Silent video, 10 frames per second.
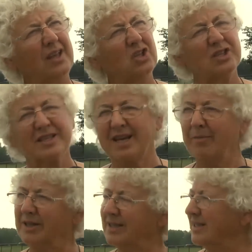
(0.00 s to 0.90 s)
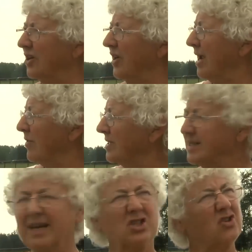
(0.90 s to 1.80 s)
You just come and your
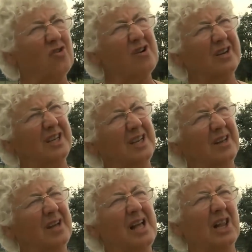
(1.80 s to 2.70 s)
neighbor's next door to you